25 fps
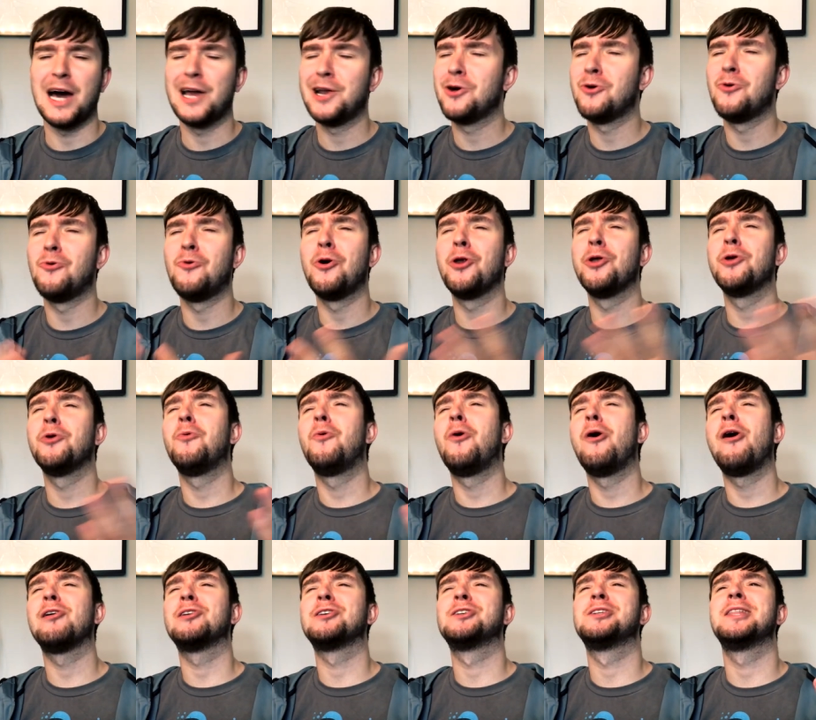I don't want to
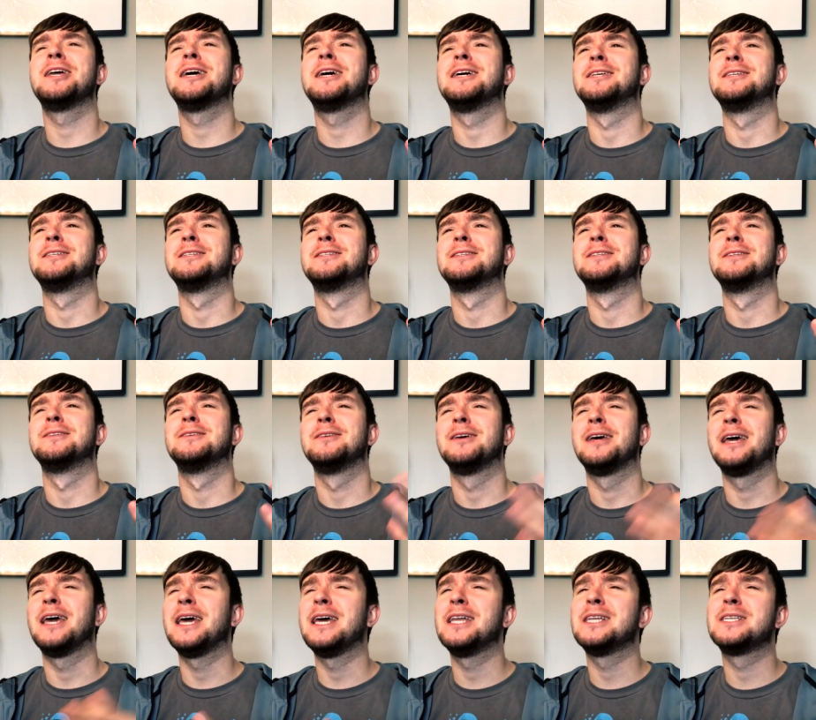watch this.
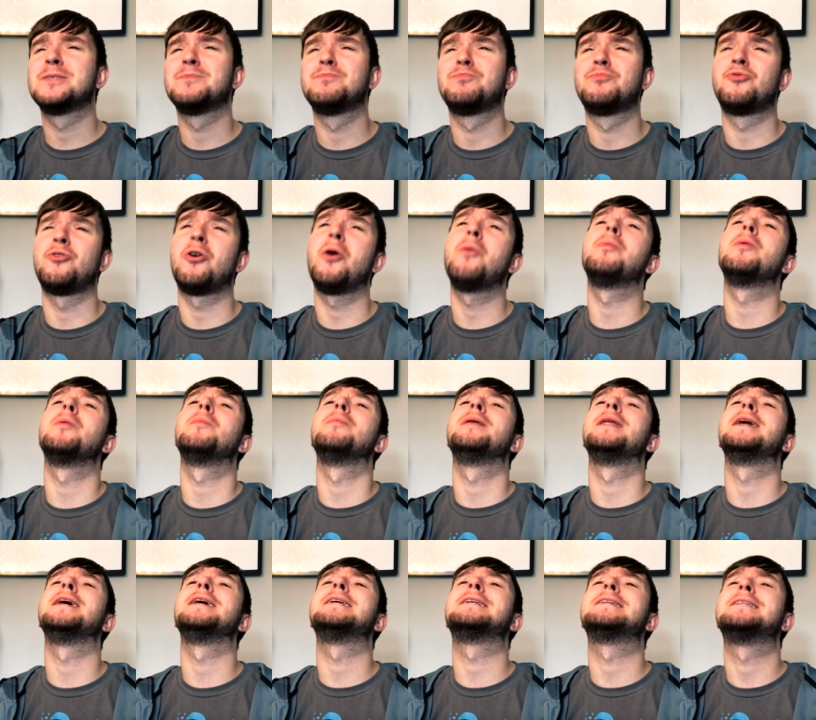It's
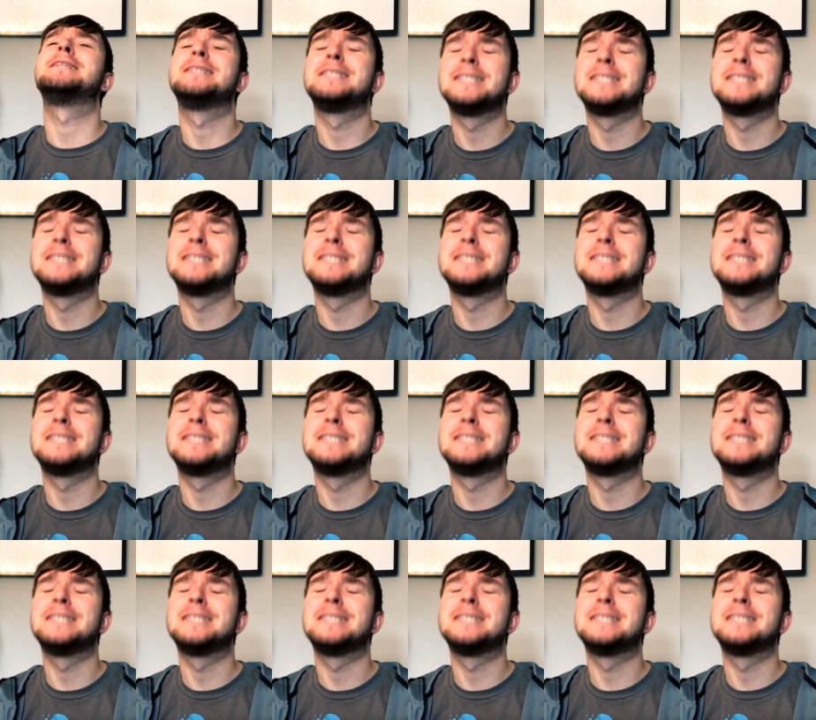probably